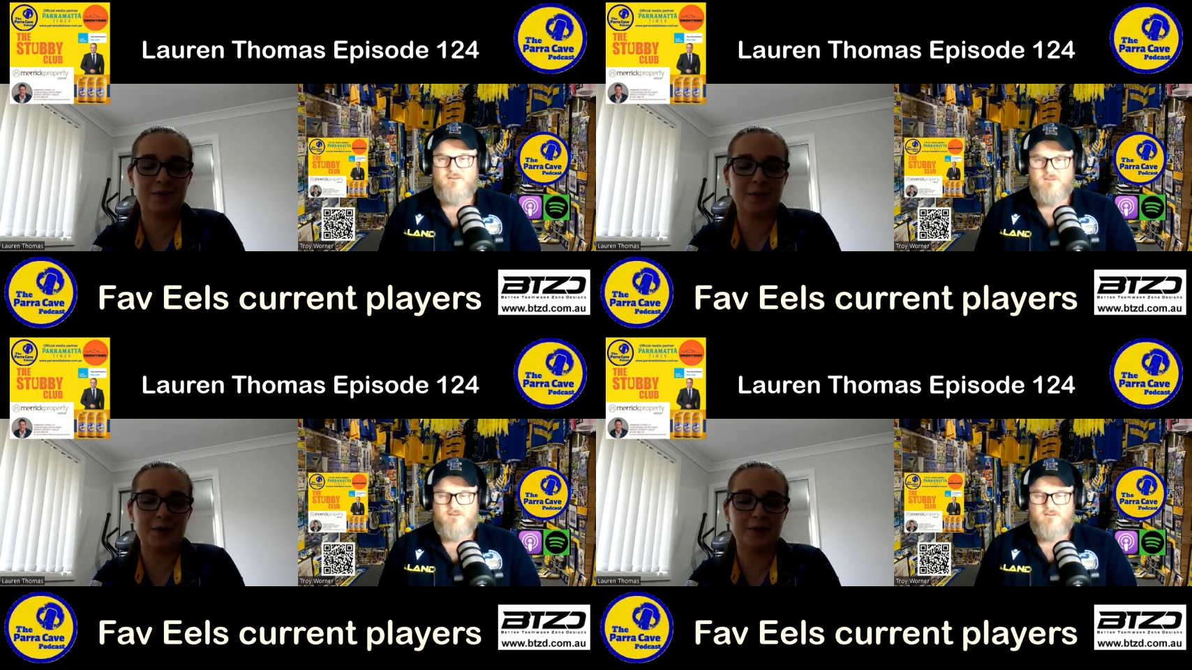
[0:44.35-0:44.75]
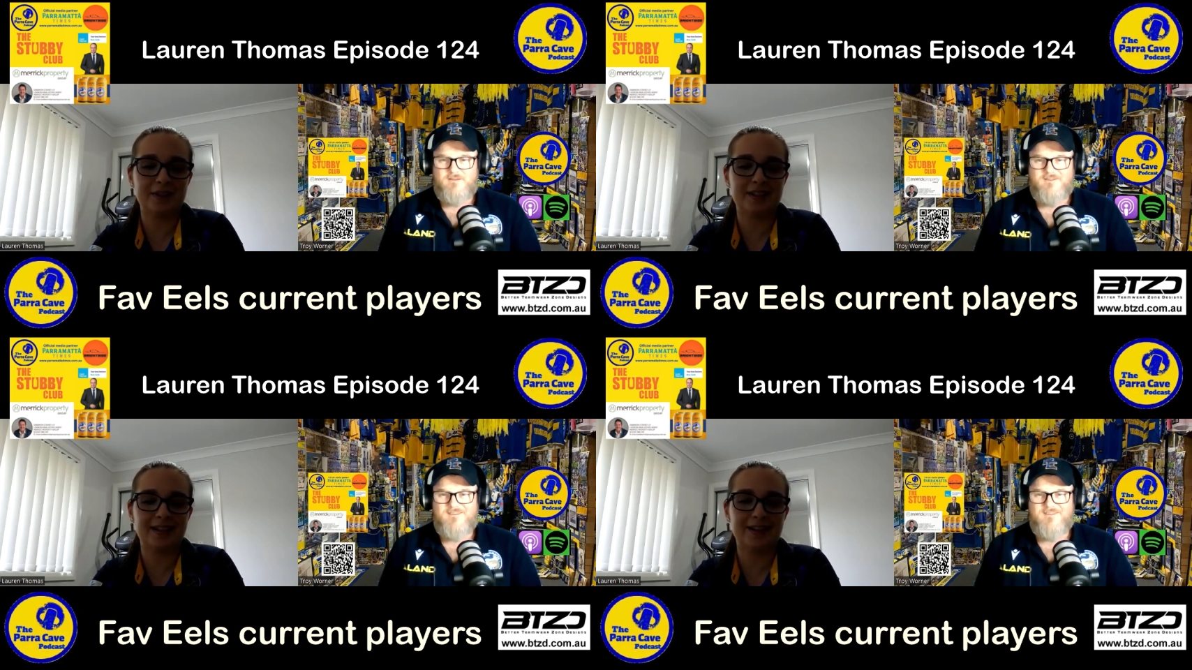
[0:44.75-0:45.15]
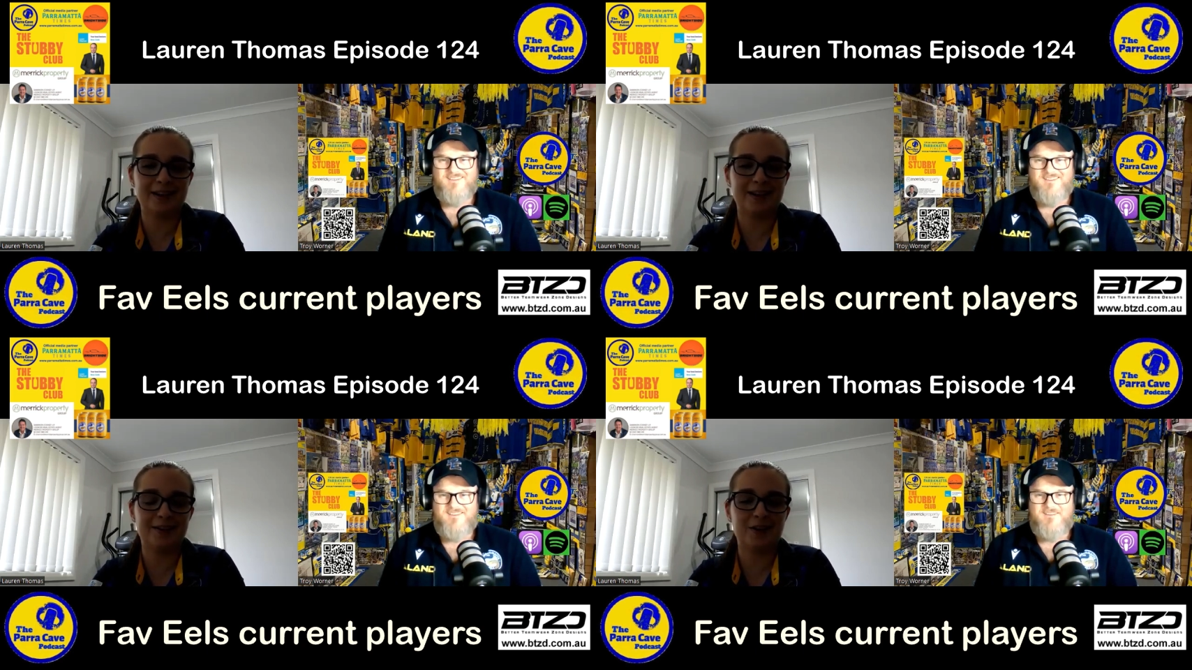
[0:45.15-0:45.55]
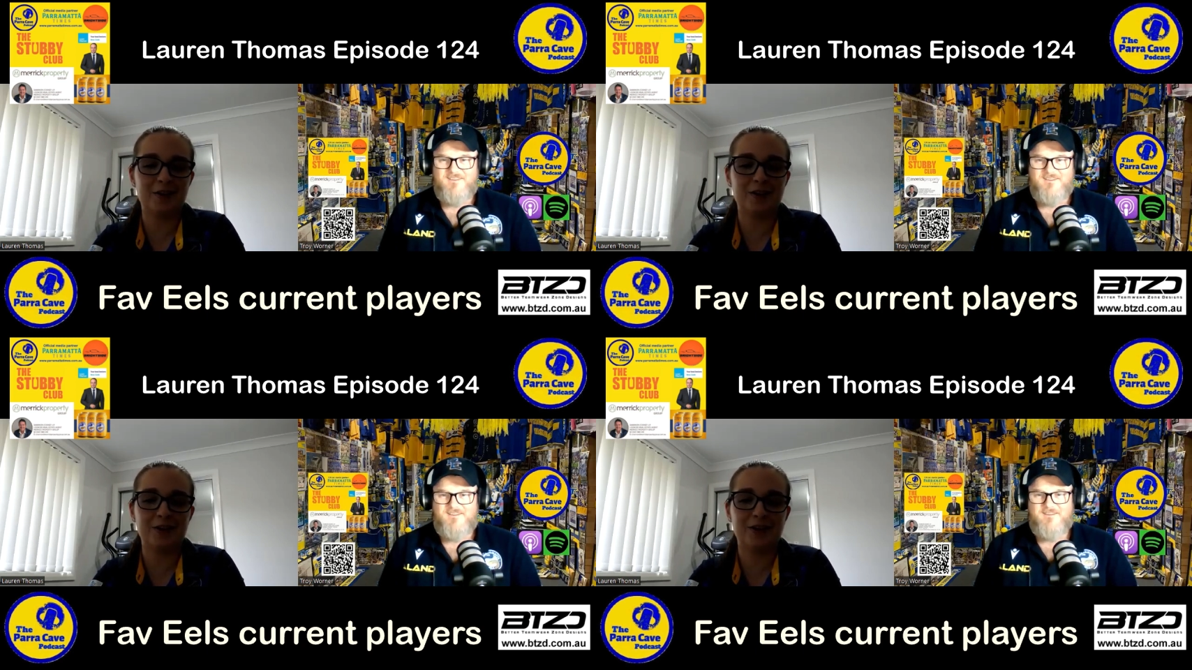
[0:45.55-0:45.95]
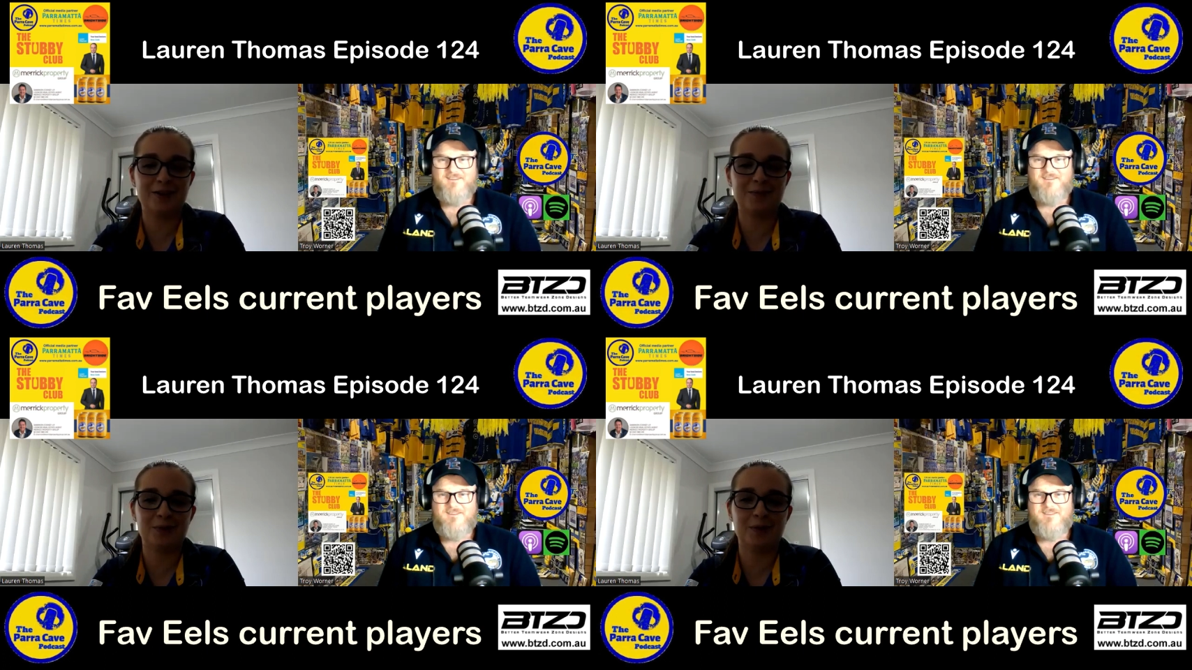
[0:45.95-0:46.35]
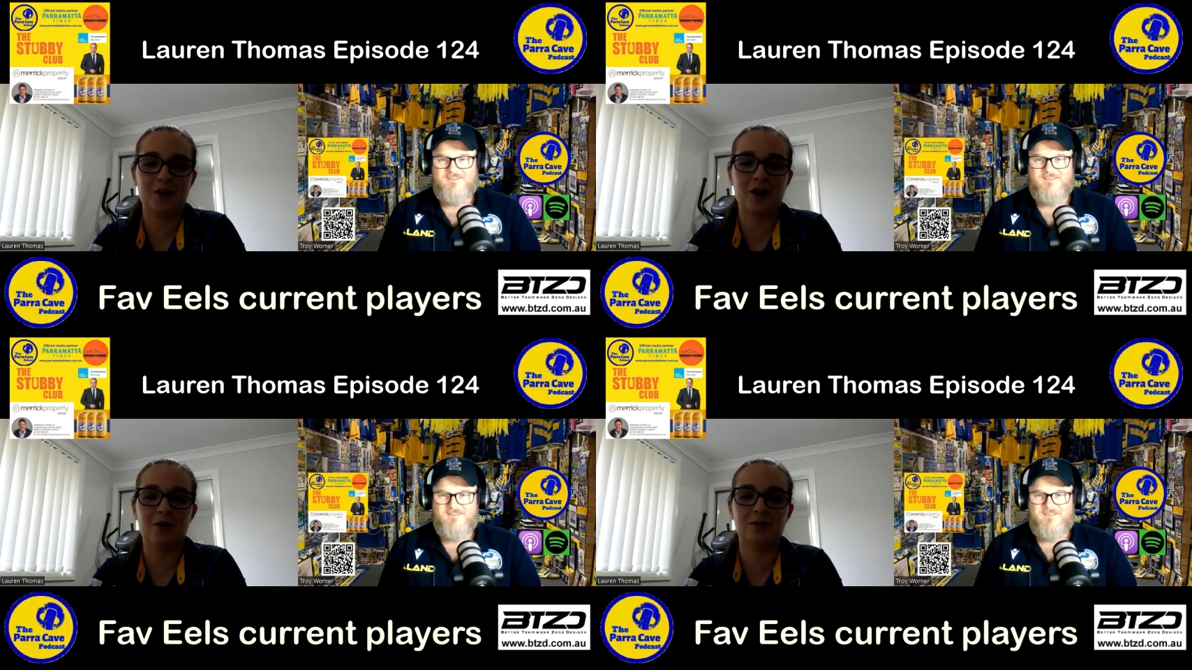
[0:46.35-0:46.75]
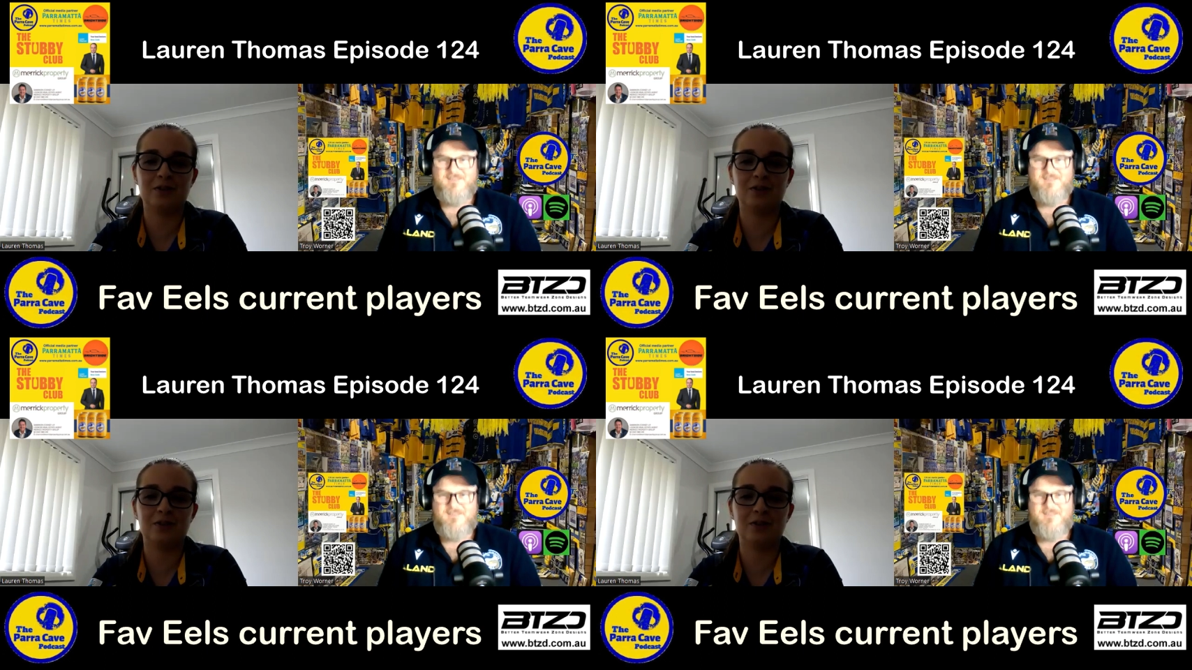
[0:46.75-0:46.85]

Speaker 1: but obviously they're no longer in blue and gold.